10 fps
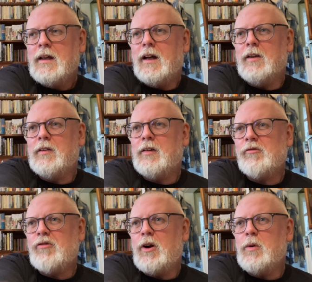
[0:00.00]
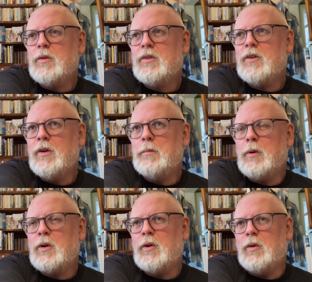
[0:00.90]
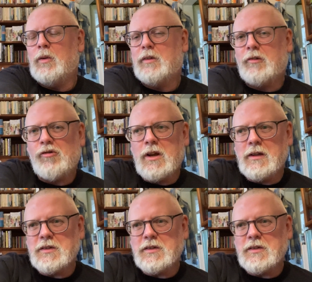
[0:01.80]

And she wrote a book called Green